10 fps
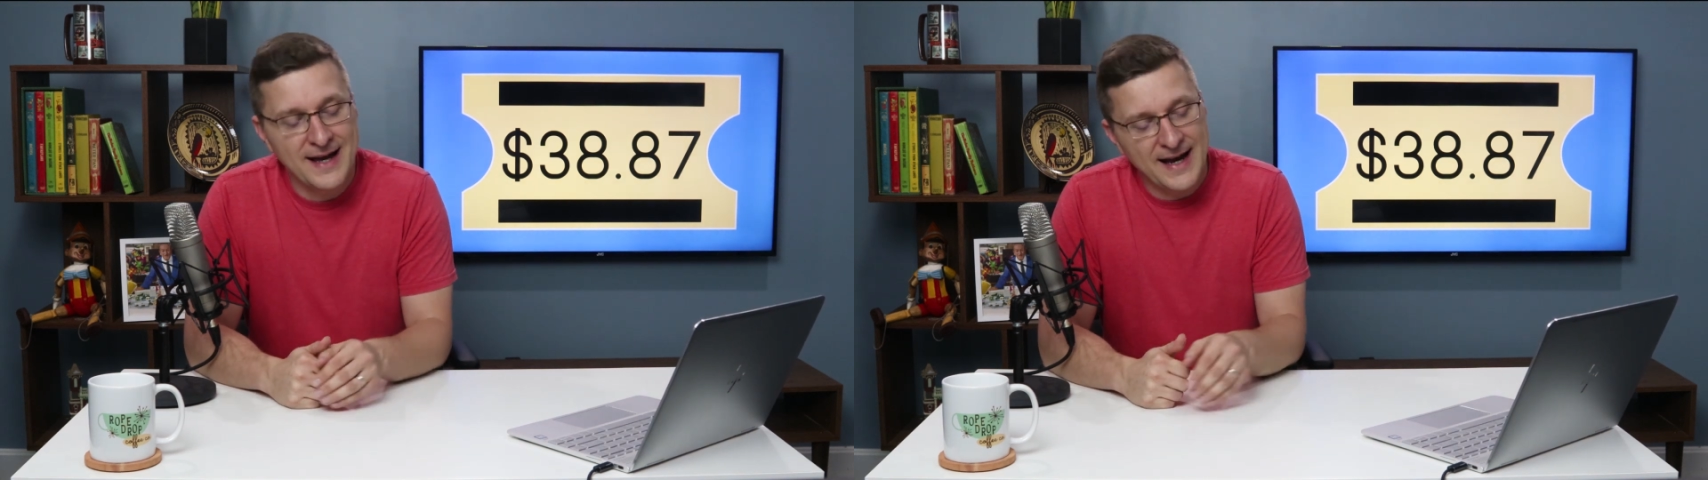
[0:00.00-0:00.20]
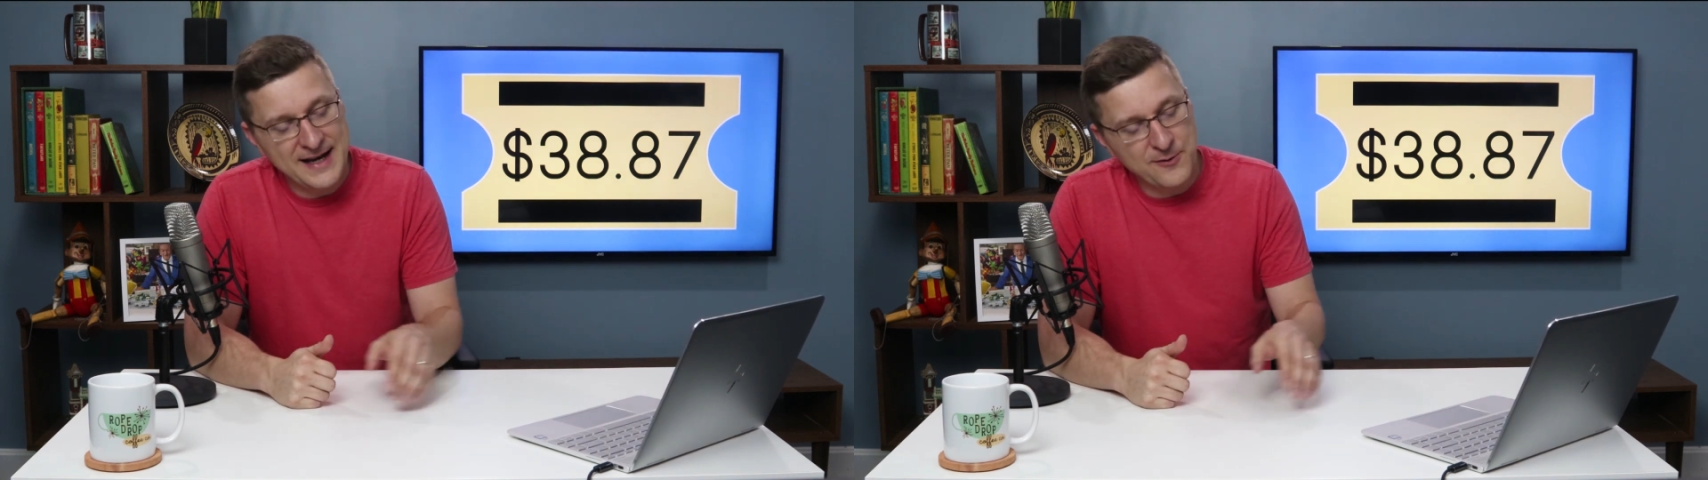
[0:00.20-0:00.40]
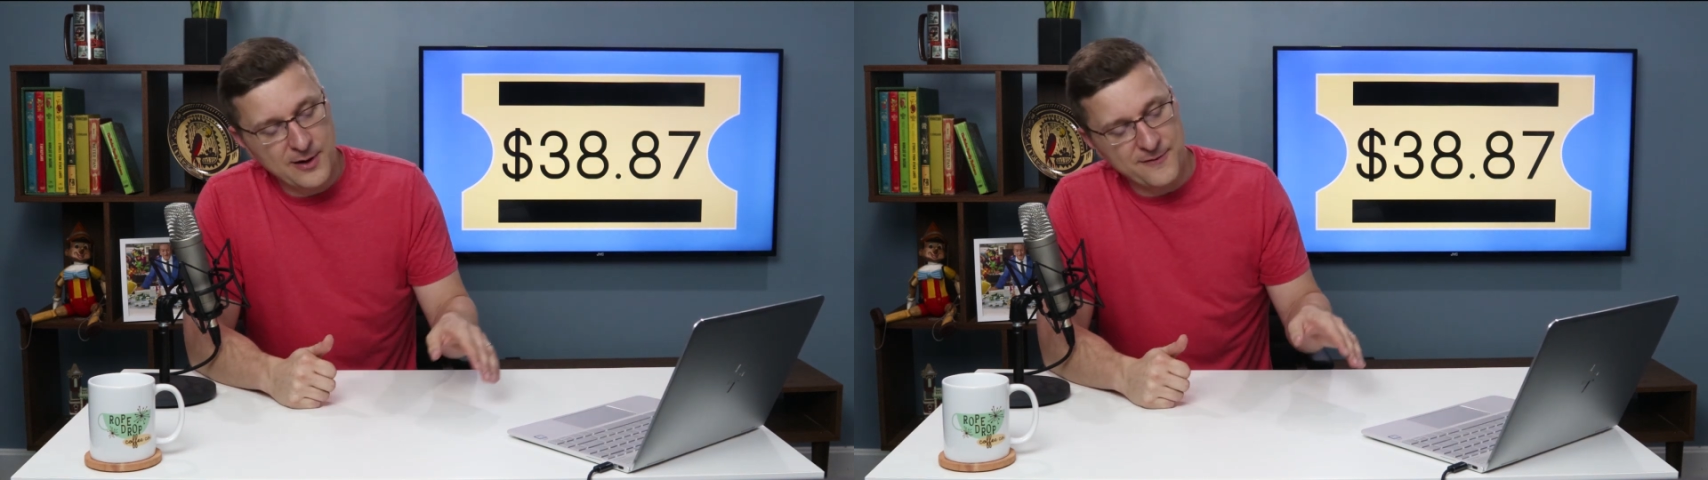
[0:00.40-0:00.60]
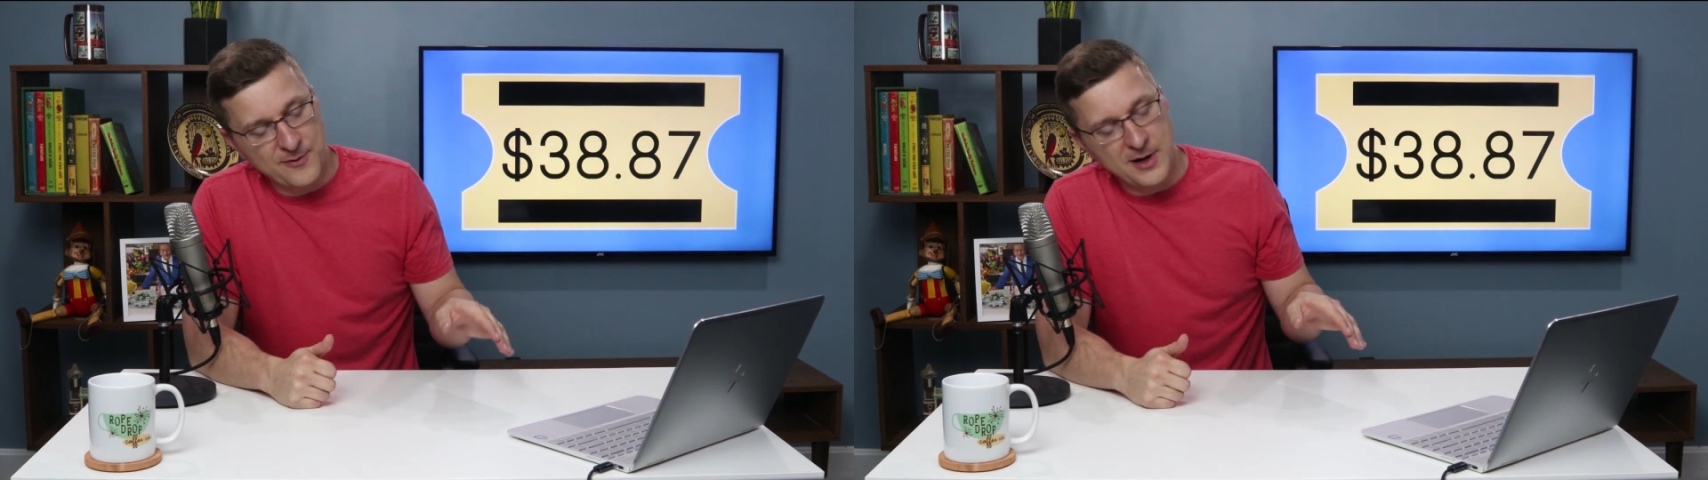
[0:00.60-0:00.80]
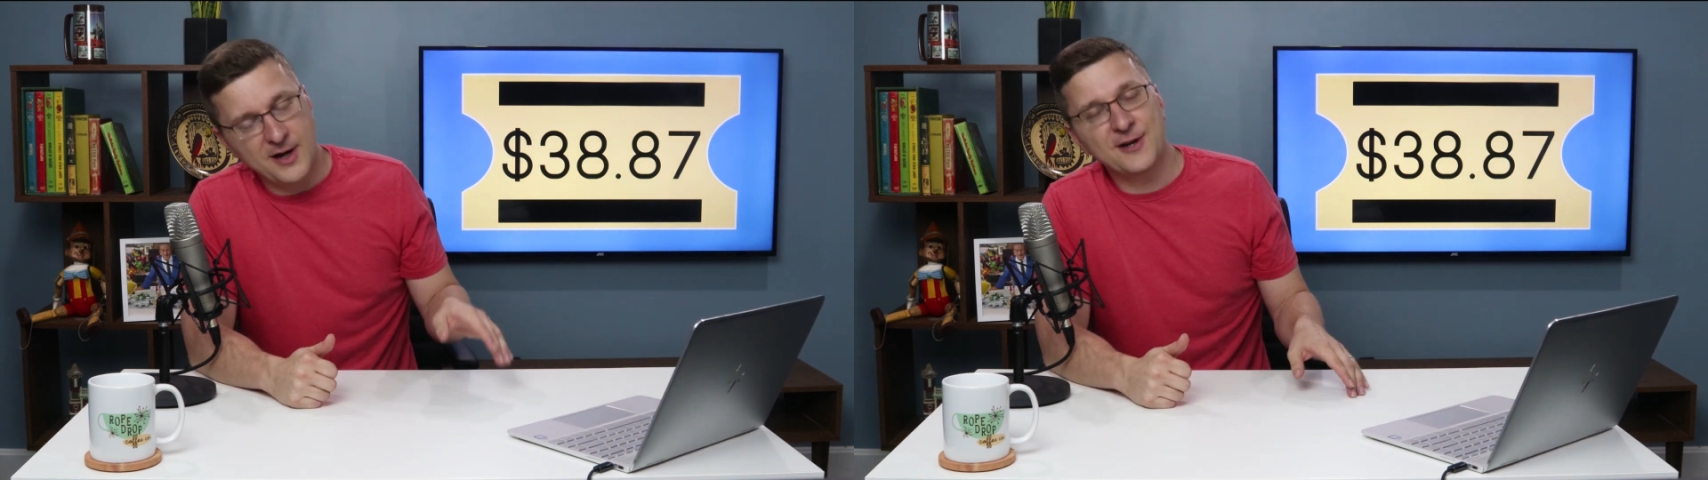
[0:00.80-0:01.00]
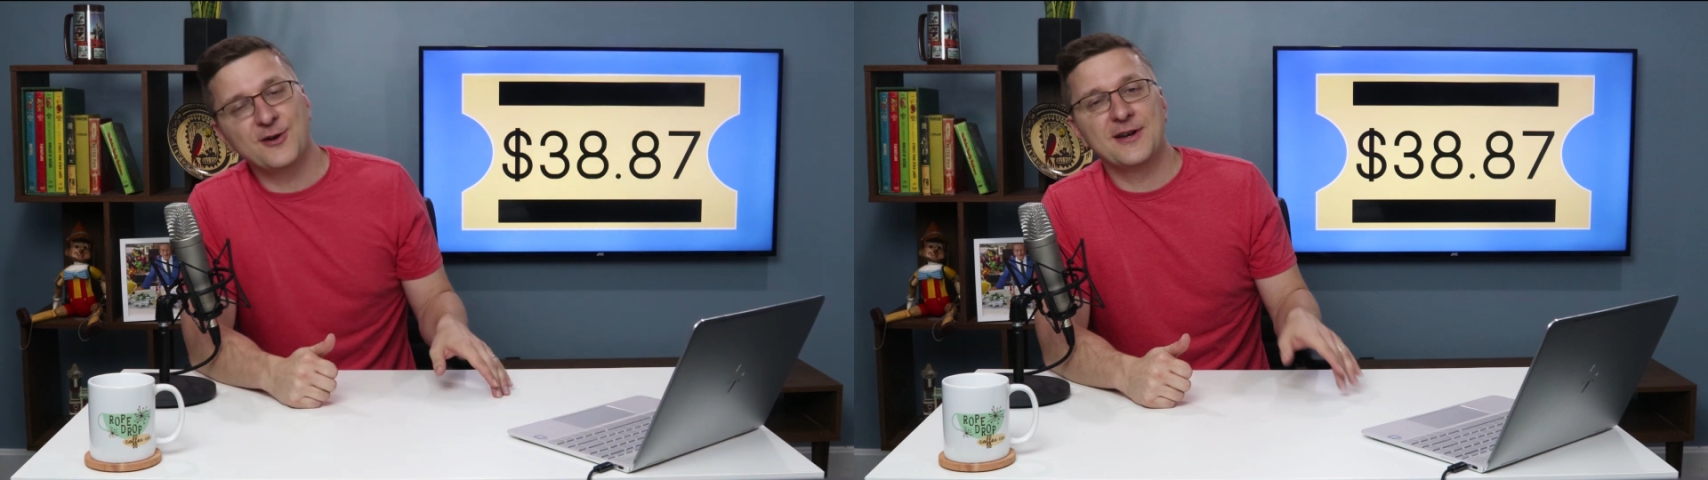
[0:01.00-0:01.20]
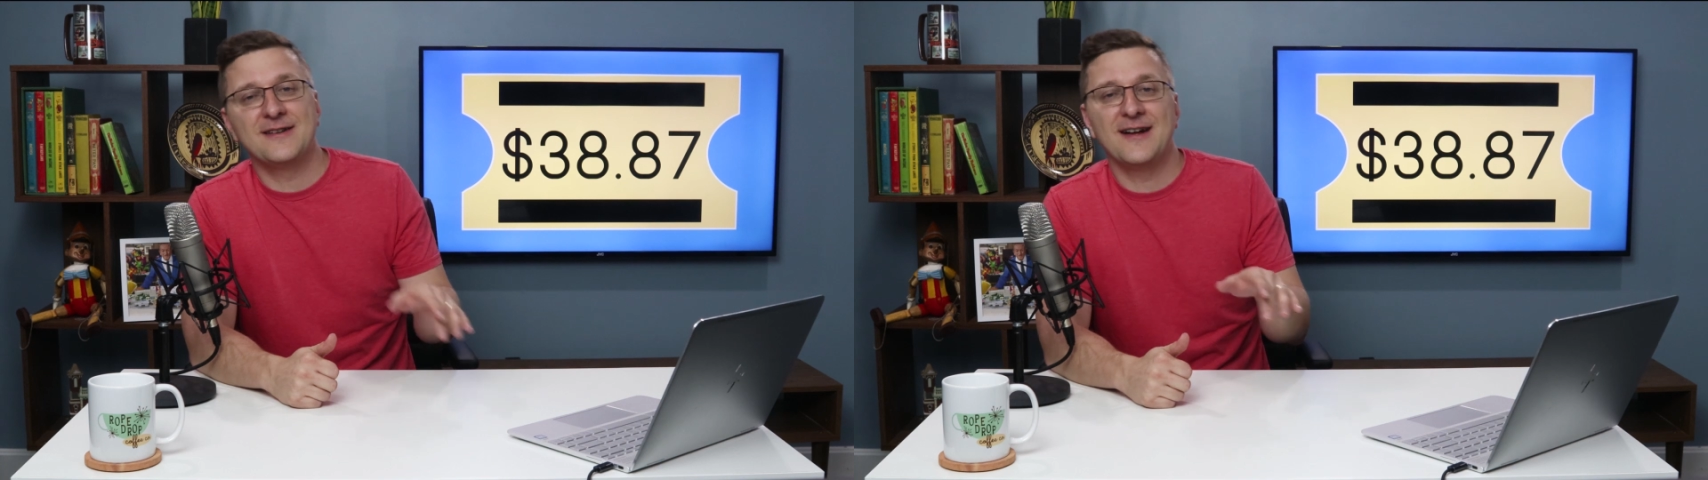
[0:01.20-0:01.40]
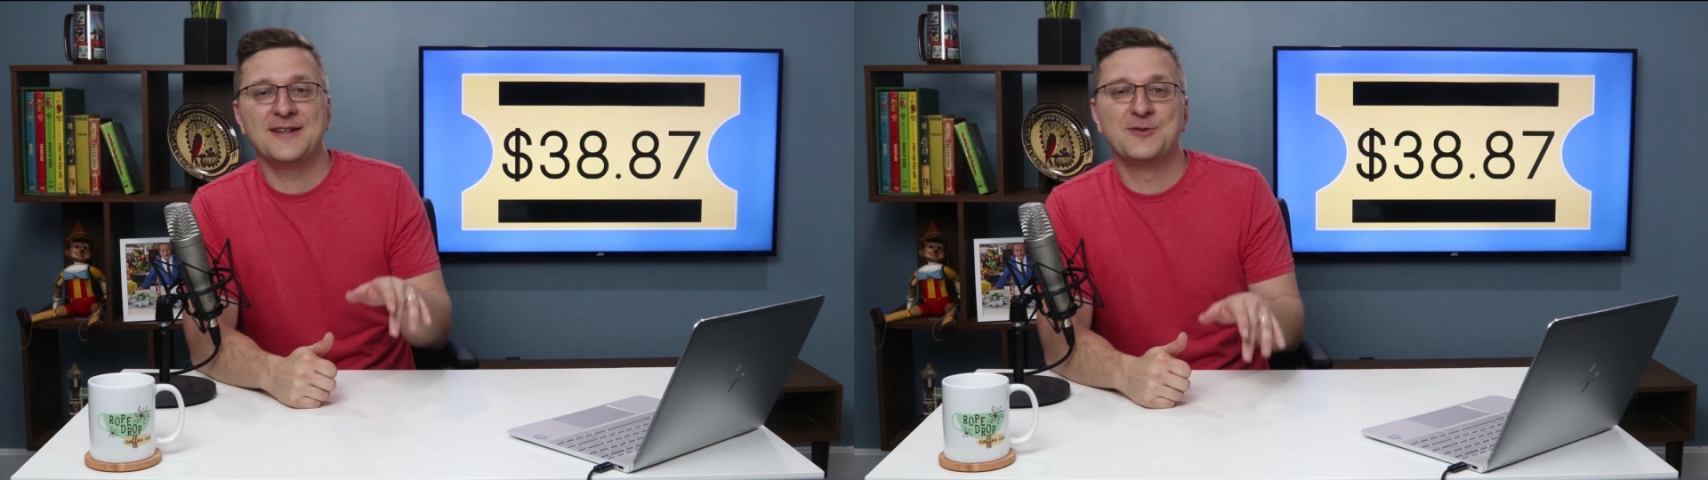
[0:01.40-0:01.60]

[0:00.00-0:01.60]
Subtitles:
anywhere from $109